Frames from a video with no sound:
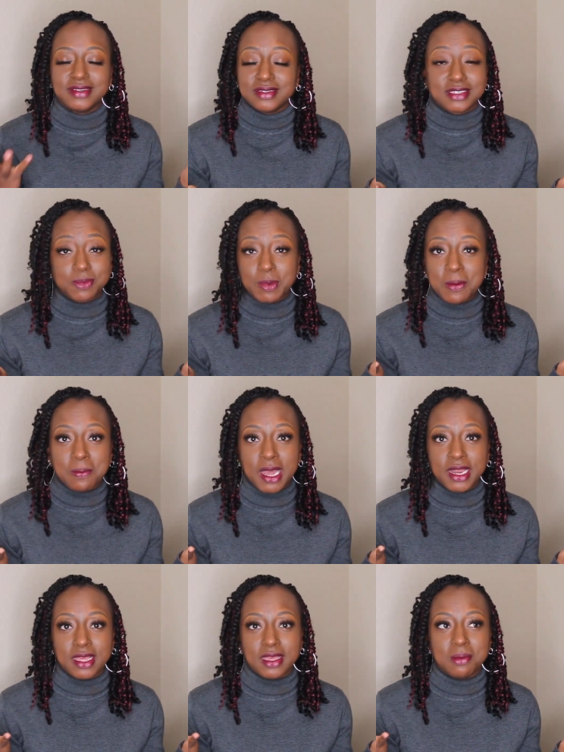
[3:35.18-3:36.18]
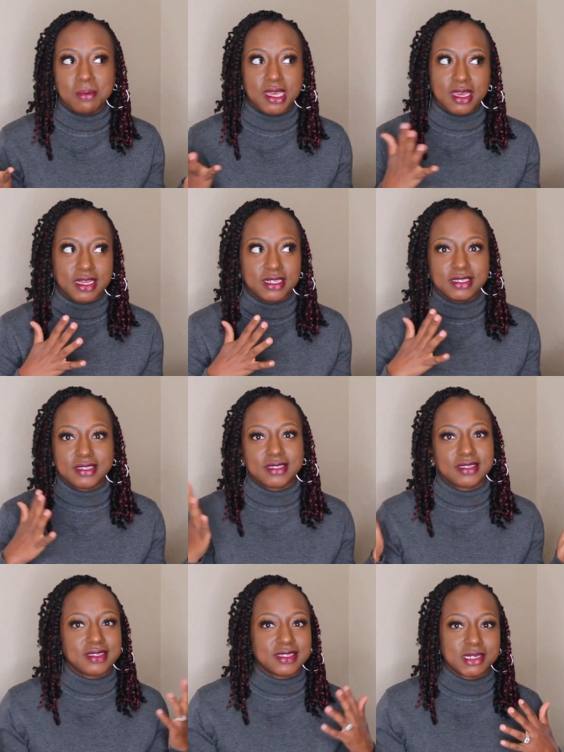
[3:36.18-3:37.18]
spend money because
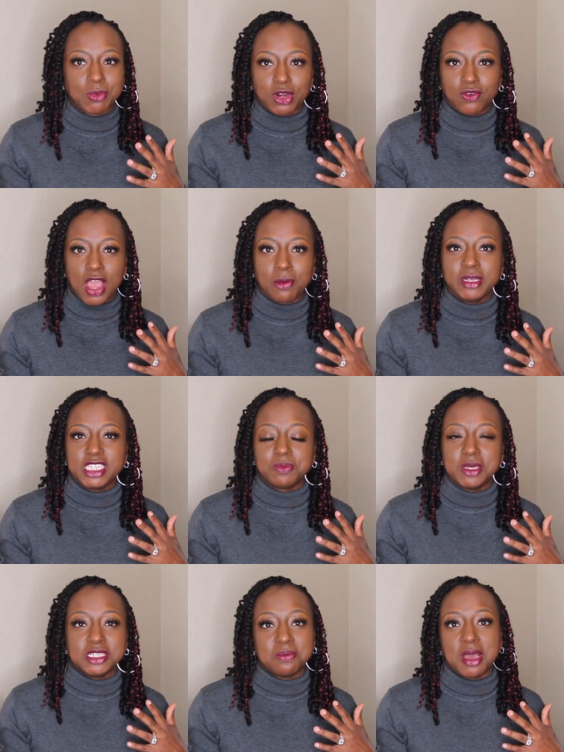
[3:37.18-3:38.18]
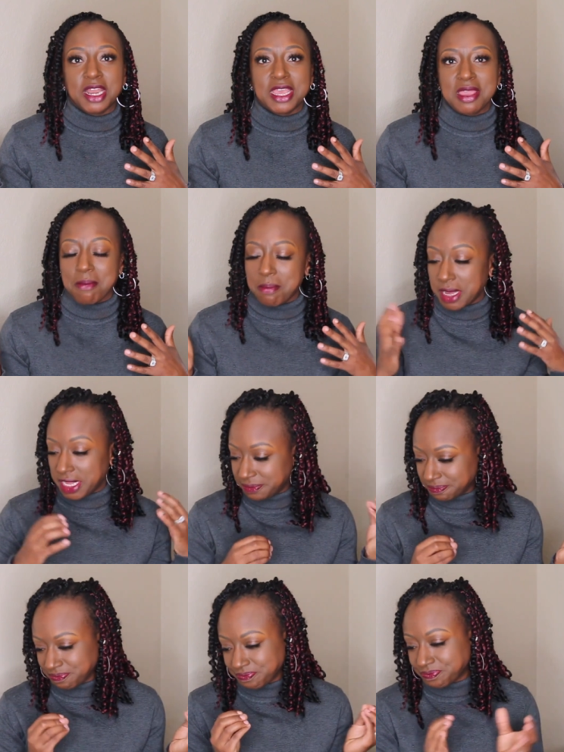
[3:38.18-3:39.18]
someone around me spends money.
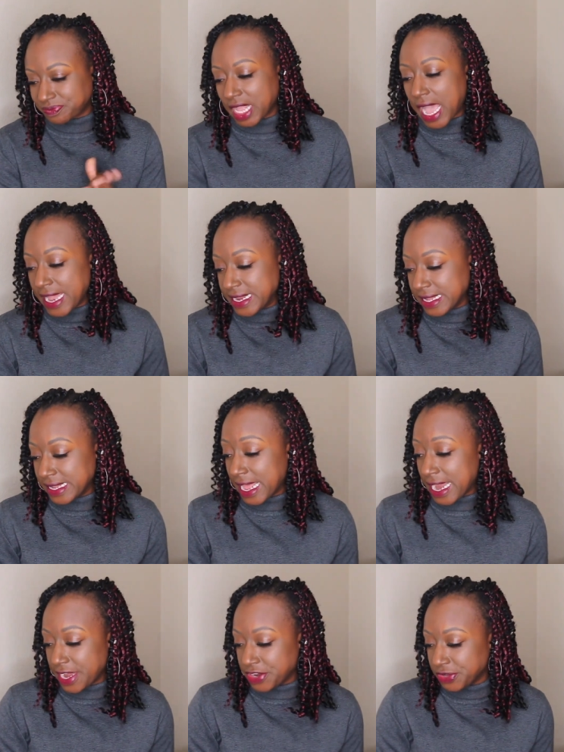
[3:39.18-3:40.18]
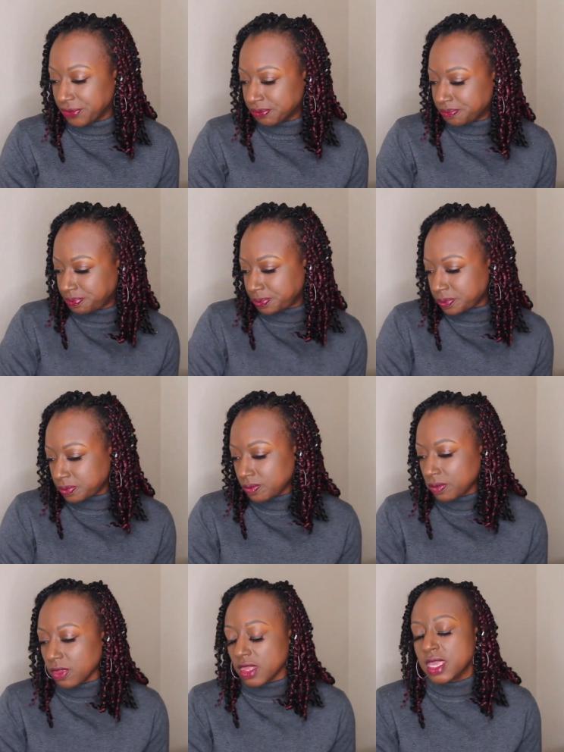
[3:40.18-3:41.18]
But I did, and I do.
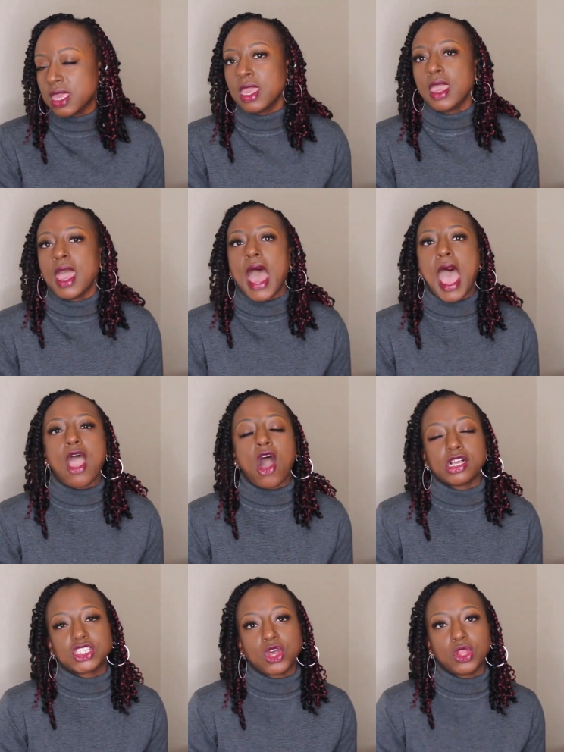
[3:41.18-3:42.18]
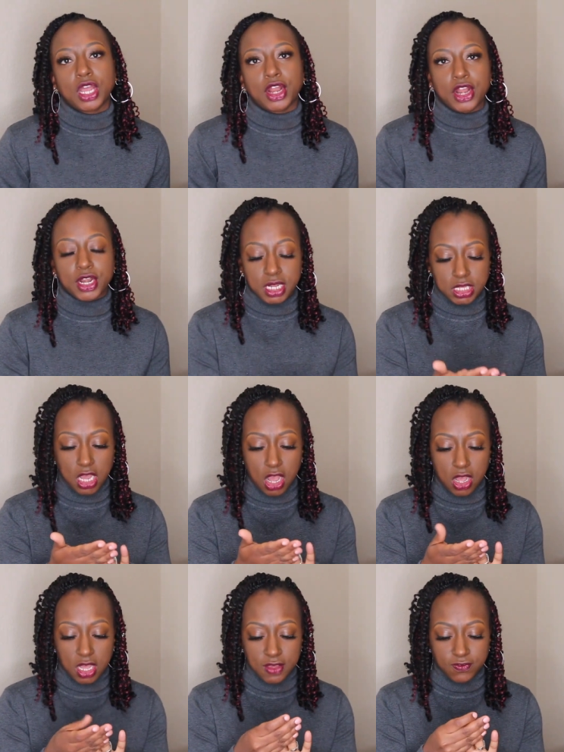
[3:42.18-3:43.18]
I also learned,
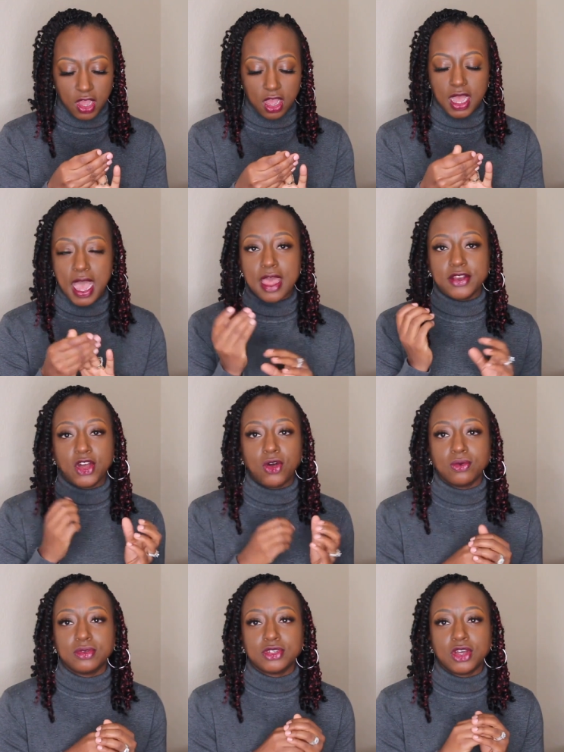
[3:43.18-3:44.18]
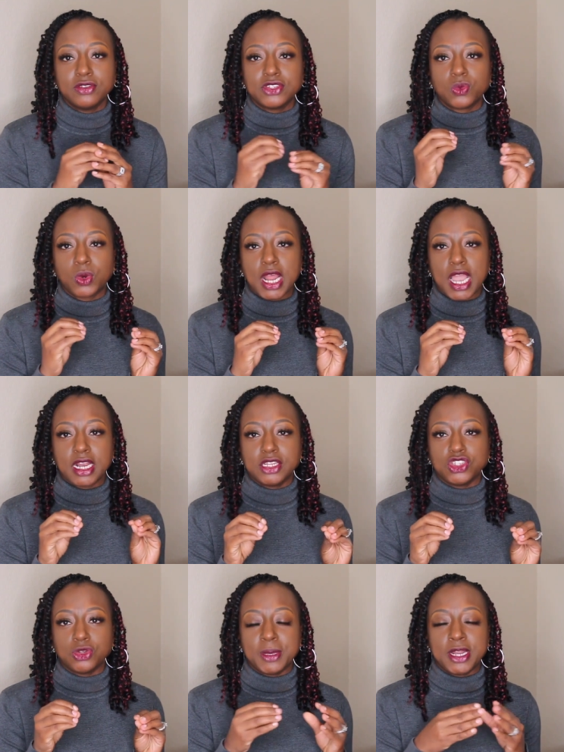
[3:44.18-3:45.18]
y'all, if y'all we're not going to
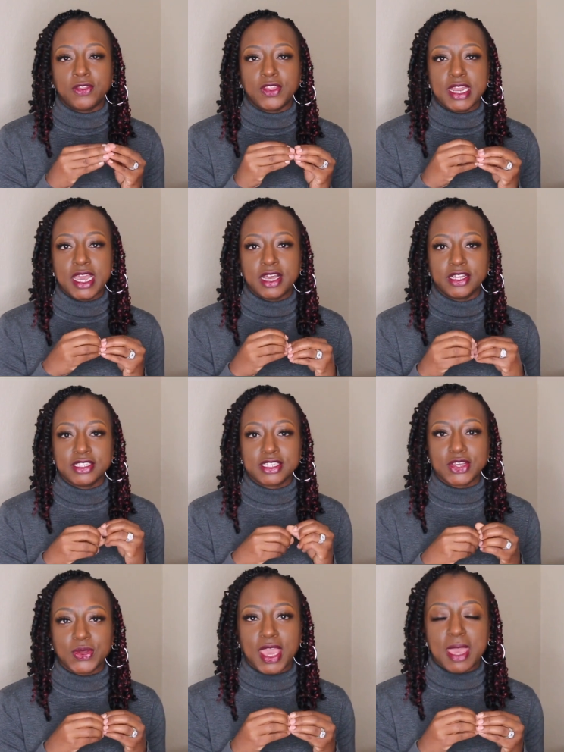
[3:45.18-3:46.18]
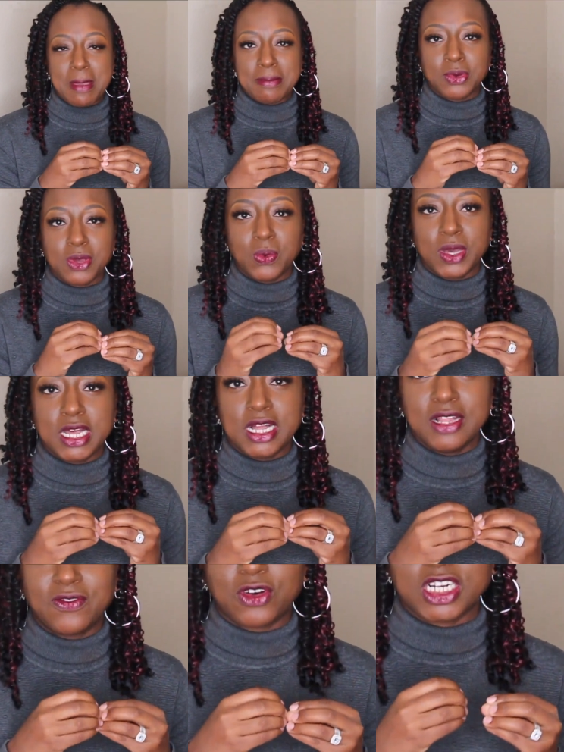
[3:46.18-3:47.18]
zoom in on the nails. Okay, maybe we will for